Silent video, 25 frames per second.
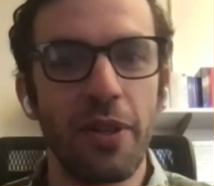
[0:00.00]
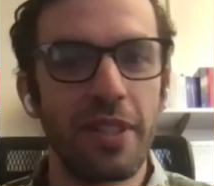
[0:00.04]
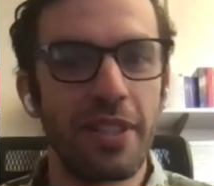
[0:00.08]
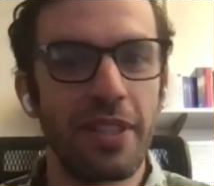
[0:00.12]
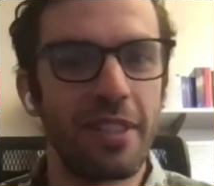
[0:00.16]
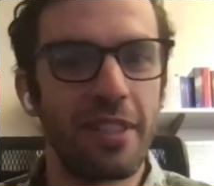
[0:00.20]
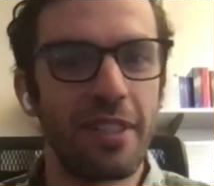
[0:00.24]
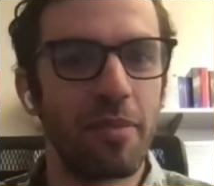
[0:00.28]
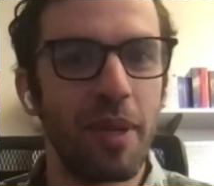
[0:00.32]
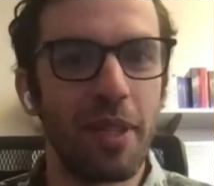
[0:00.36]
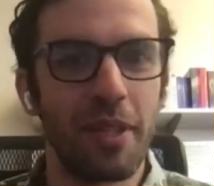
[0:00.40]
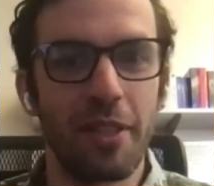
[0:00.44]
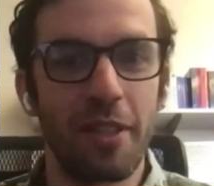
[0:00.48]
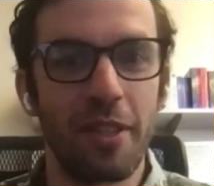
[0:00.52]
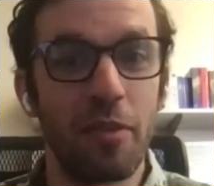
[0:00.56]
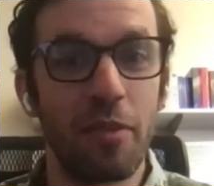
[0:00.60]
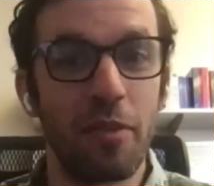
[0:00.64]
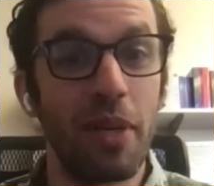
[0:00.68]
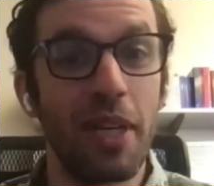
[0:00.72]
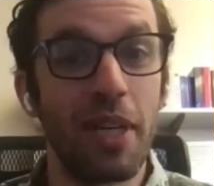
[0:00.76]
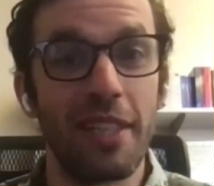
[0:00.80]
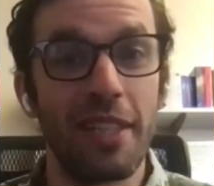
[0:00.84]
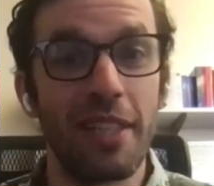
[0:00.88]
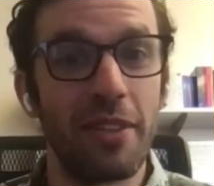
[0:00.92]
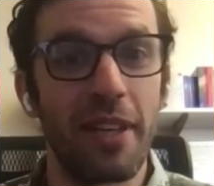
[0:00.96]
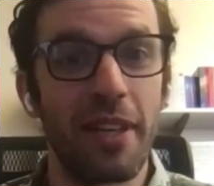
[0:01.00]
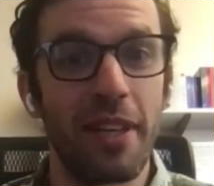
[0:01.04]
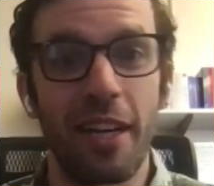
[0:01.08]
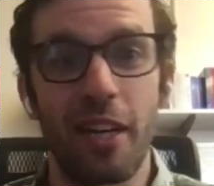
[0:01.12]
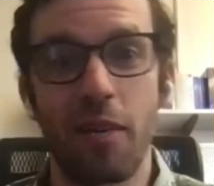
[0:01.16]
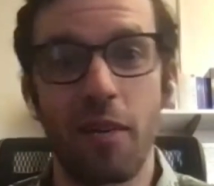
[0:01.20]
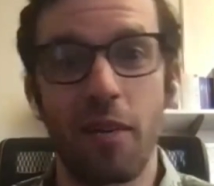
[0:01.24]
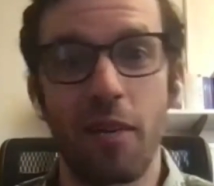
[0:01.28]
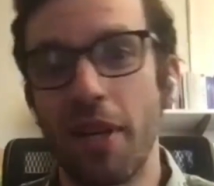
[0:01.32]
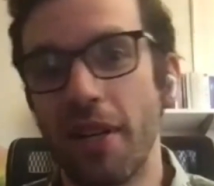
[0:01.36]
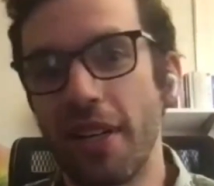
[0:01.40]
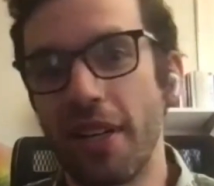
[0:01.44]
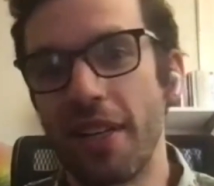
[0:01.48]
the focus is about the domain that
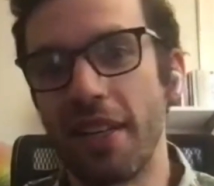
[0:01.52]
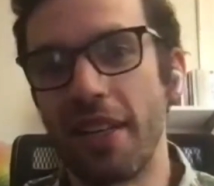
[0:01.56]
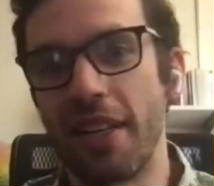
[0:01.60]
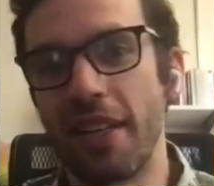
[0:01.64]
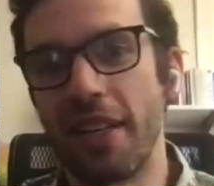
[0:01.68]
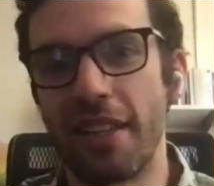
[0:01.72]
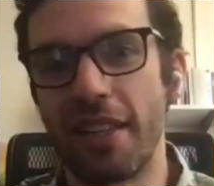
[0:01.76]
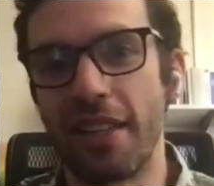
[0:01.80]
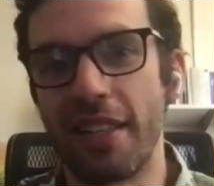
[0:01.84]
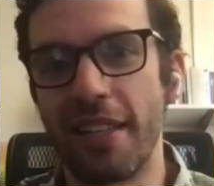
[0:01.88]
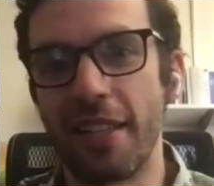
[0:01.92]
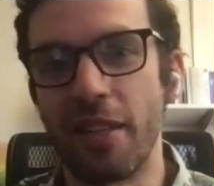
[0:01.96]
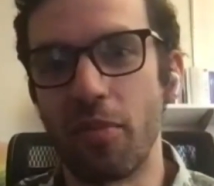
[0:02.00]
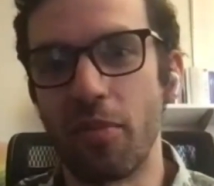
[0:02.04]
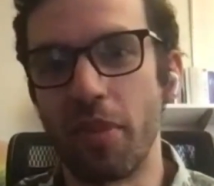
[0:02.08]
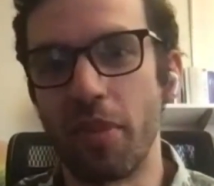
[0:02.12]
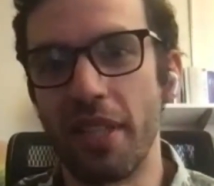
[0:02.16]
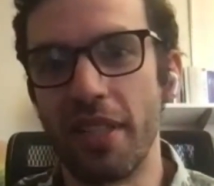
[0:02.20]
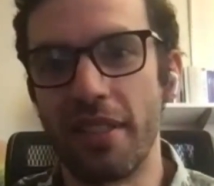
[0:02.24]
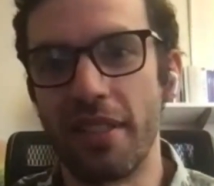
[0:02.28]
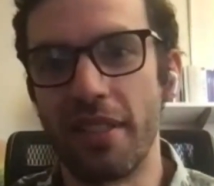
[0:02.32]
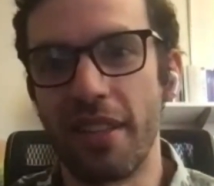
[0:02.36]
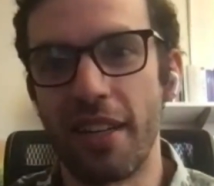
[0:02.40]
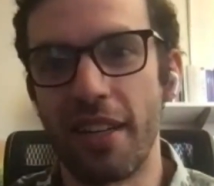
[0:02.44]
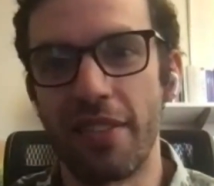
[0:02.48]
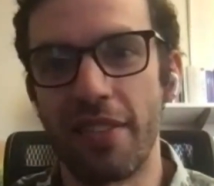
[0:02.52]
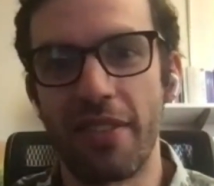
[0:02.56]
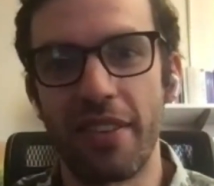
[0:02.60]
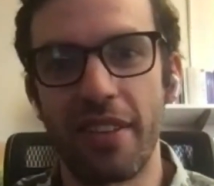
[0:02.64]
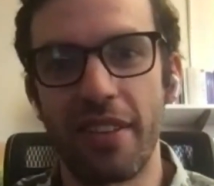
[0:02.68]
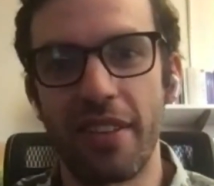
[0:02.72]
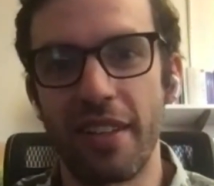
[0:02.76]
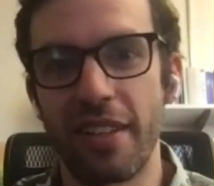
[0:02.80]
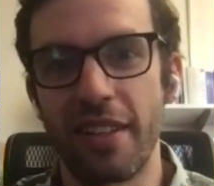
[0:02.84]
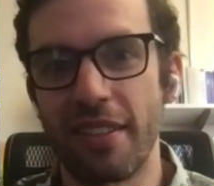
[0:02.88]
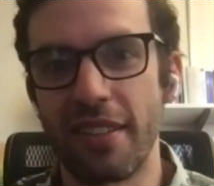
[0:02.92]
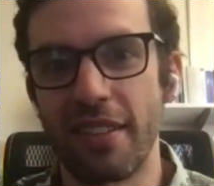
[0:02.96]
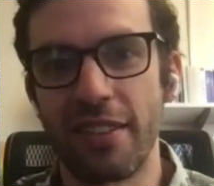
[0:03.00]
you care about and not the NLP side
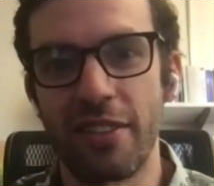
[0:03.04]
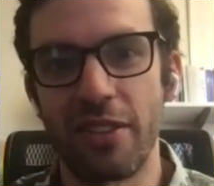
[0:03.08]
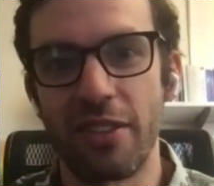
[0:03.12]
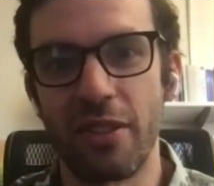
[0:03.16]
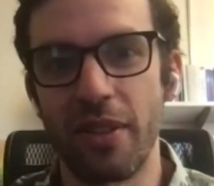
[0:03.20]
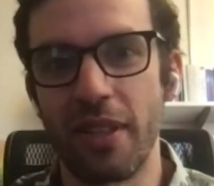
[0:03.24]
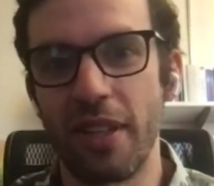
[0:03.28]
of things.